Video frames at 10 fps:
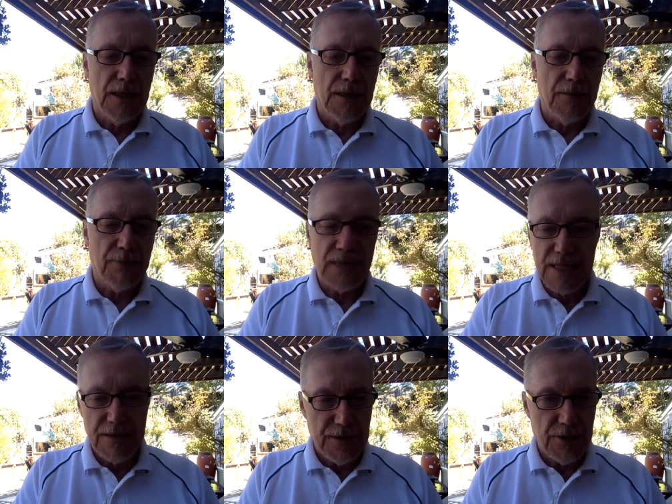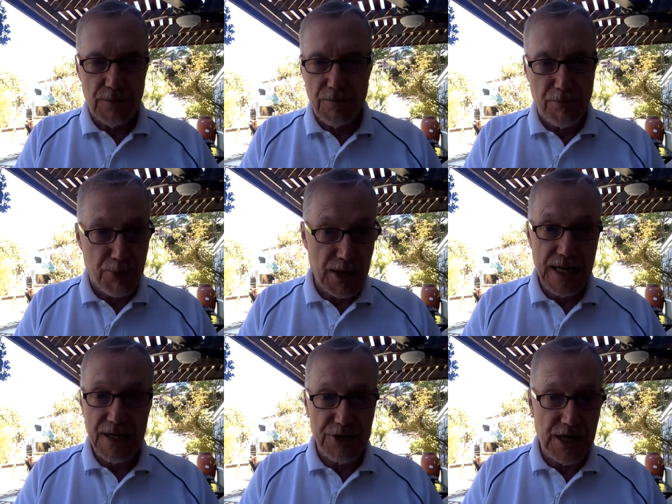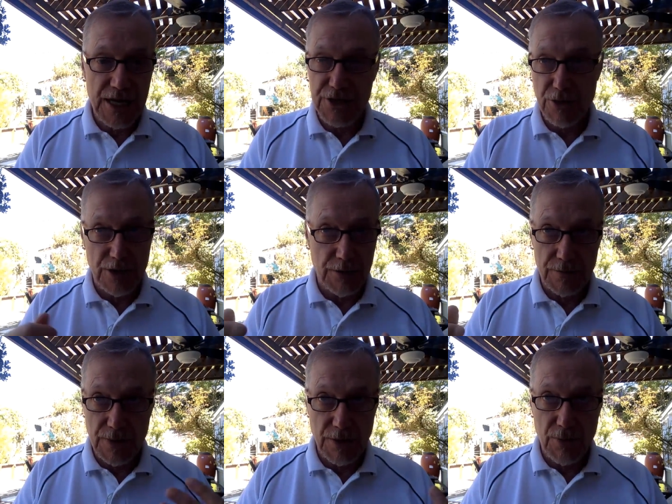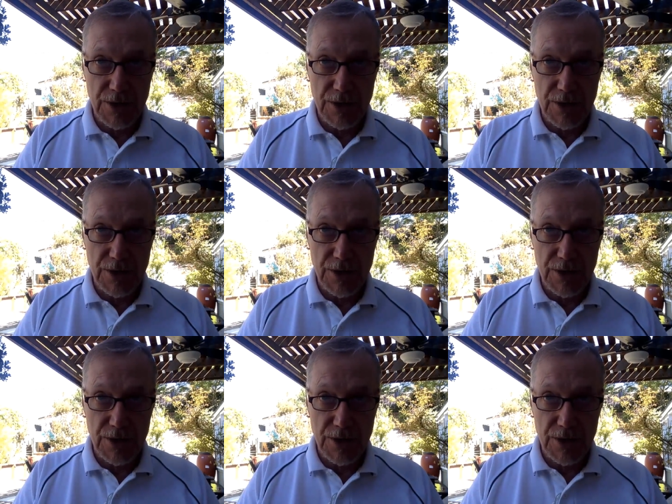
uh, pre your pre-education or your uh,